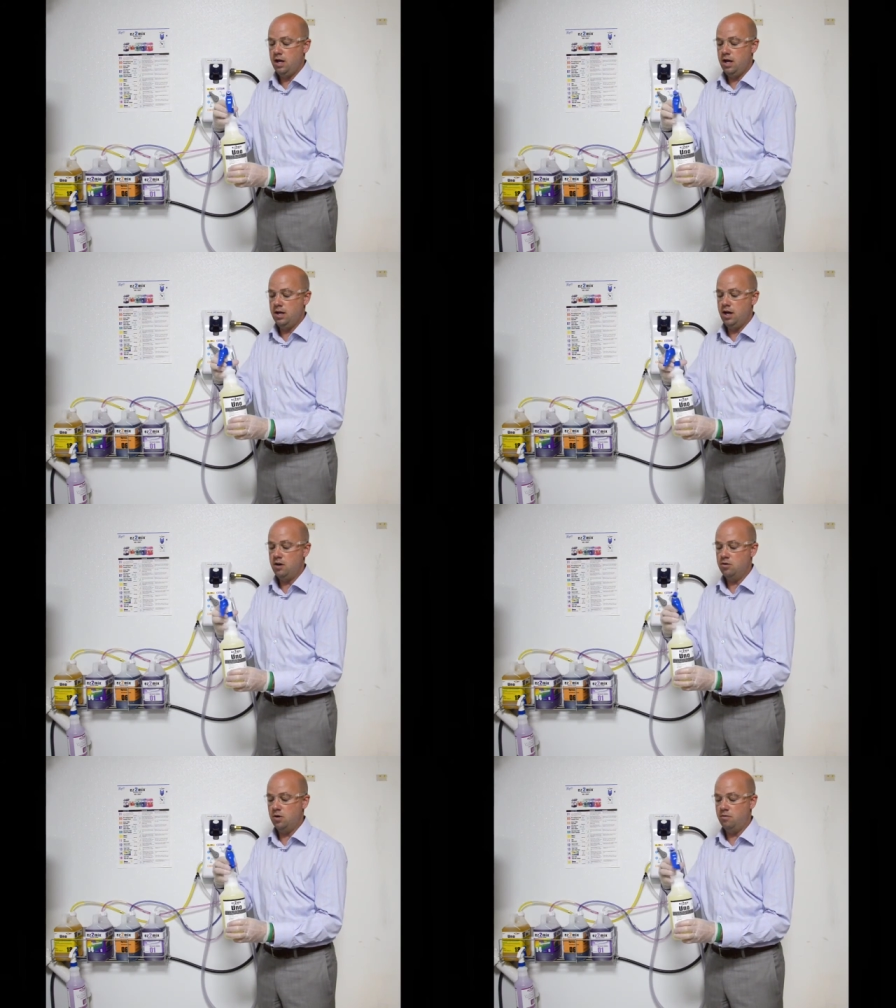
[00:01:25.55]
and now
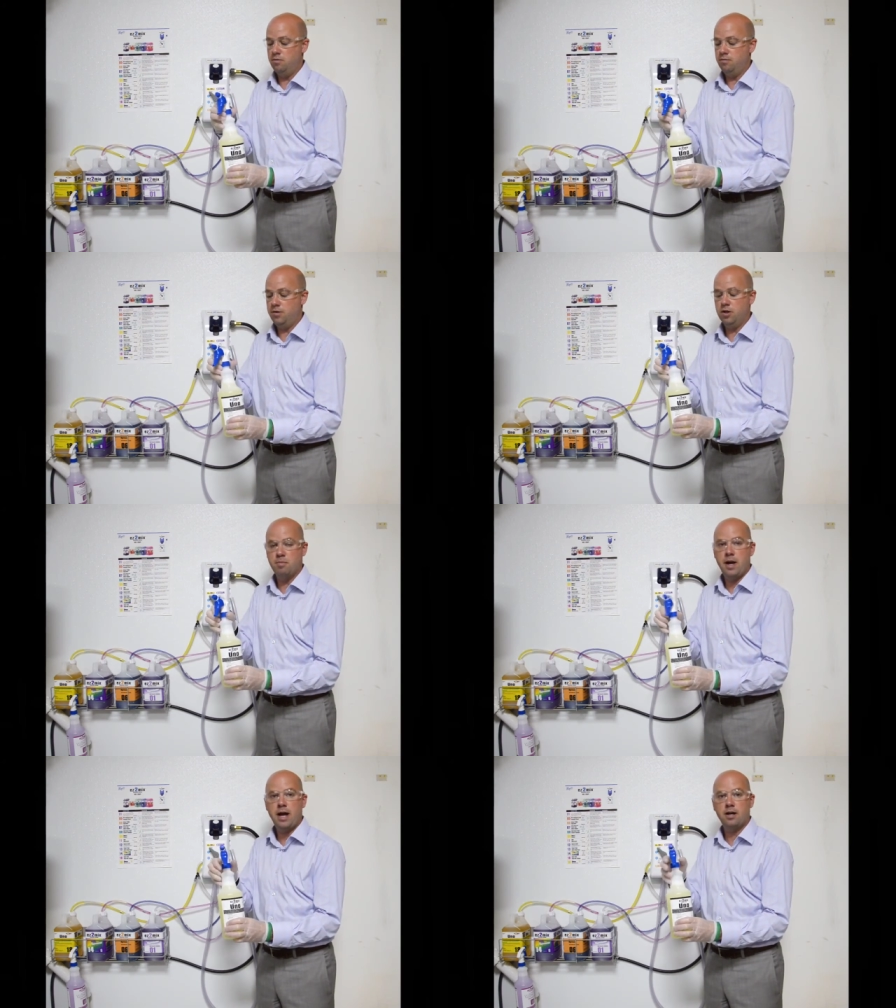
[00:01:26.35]
you are
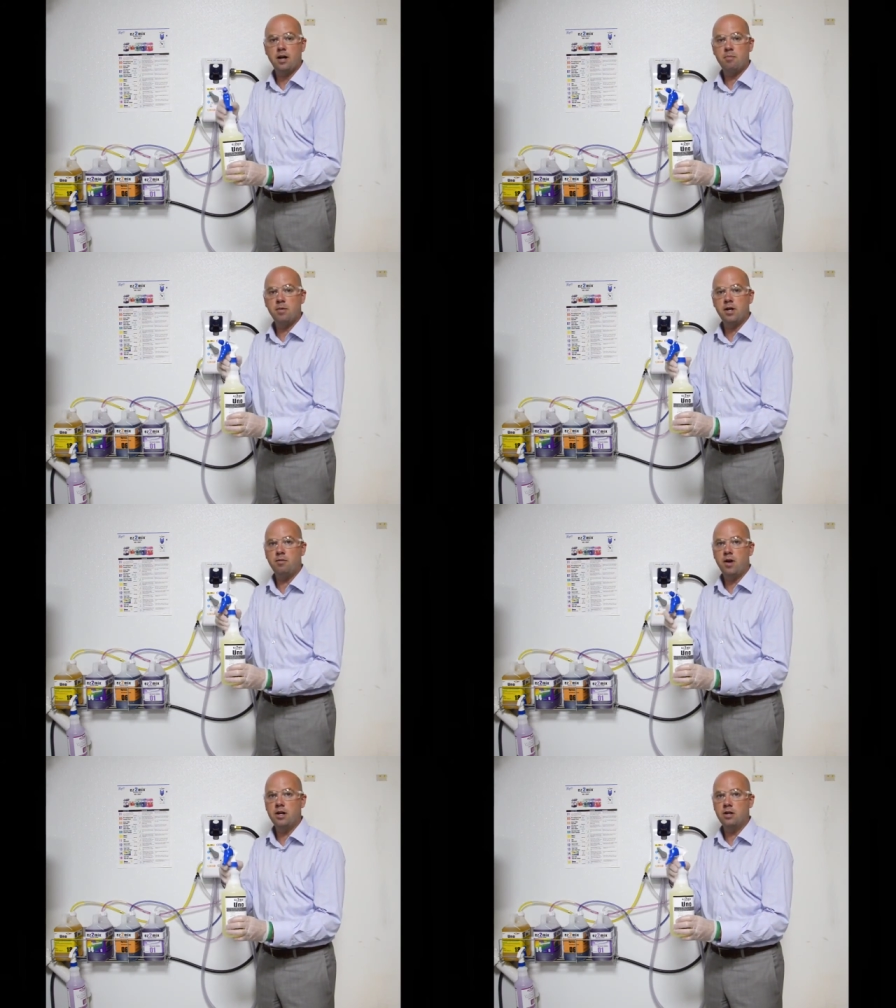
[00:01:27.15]
filled back up
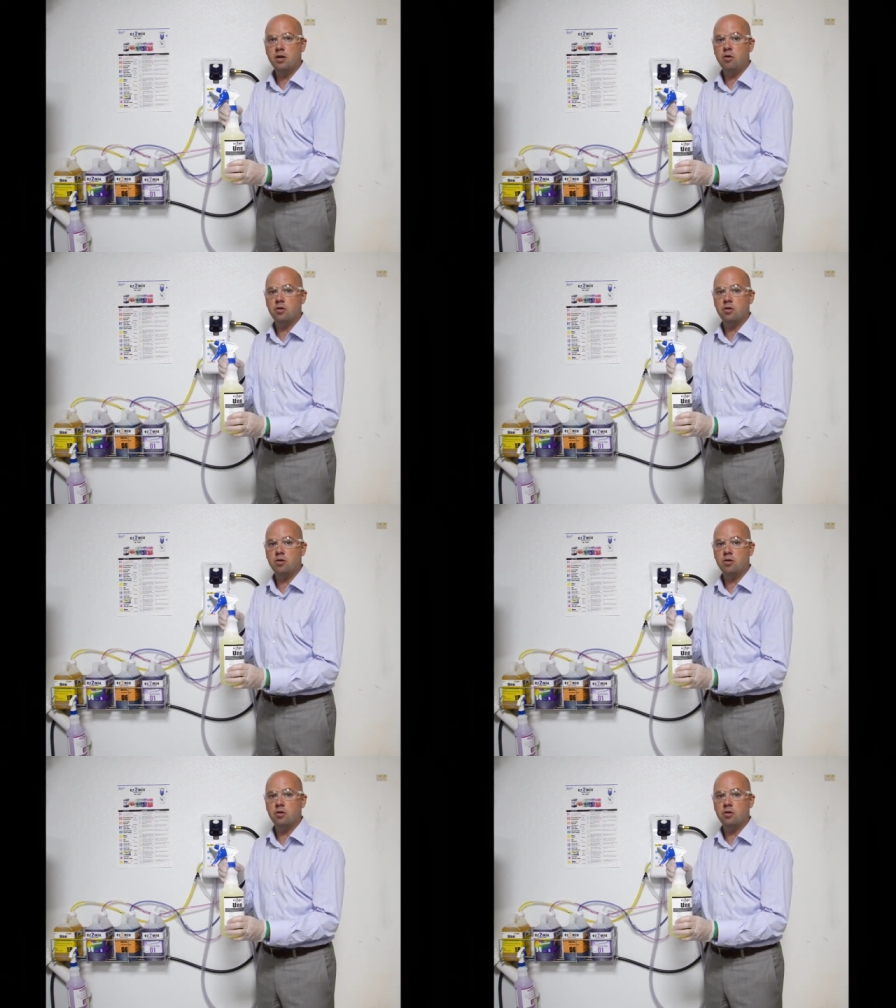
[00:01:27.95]
and ready to go